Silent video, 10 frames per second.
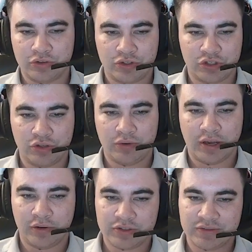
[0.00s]

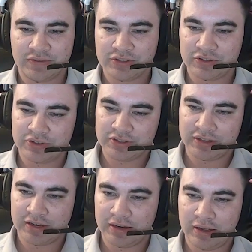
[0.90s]
shootouts, visitors
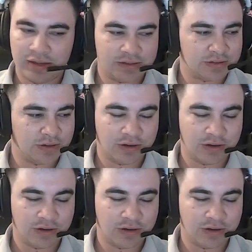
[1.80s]
in the night,